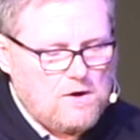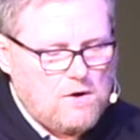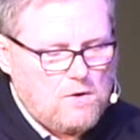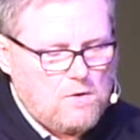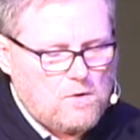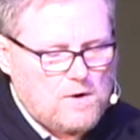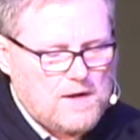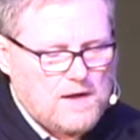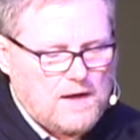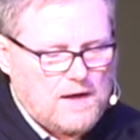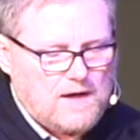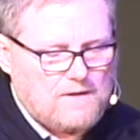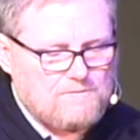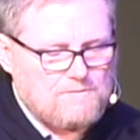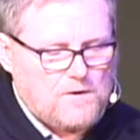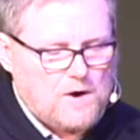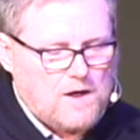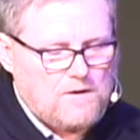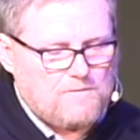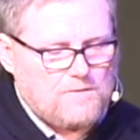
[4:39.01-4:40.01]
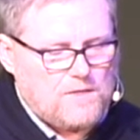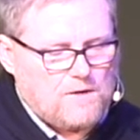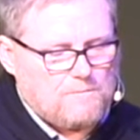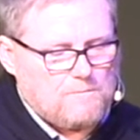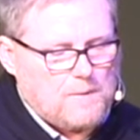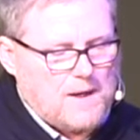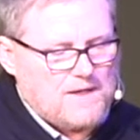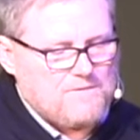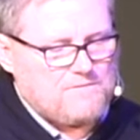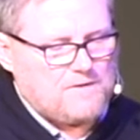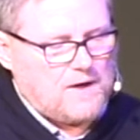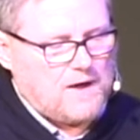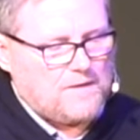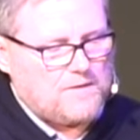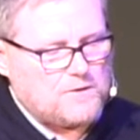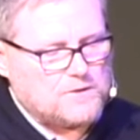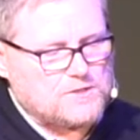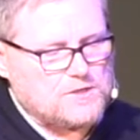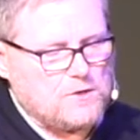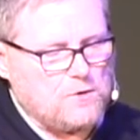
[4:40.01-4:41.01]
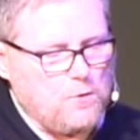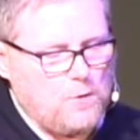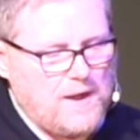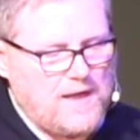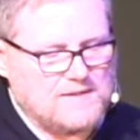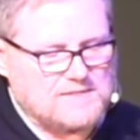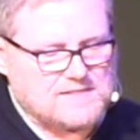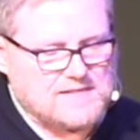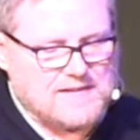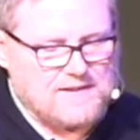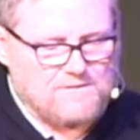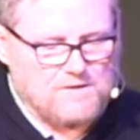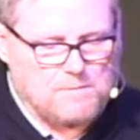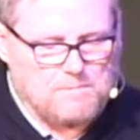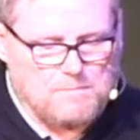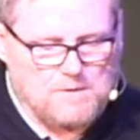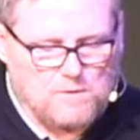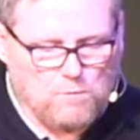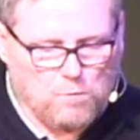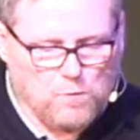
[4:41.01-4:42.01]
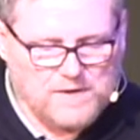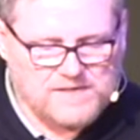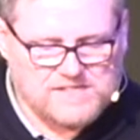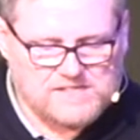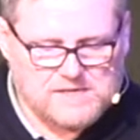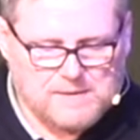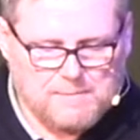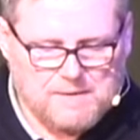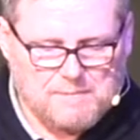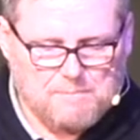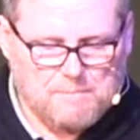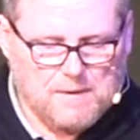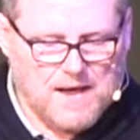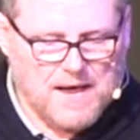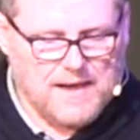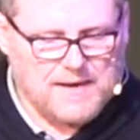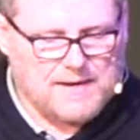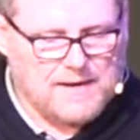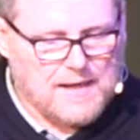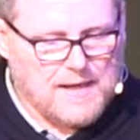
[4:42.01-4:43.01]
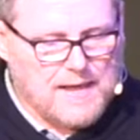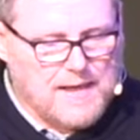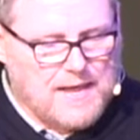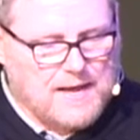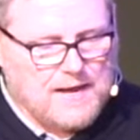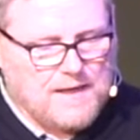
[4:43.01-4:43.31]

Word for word: O God, for, of the, my fathers, who has given me wisdom and might,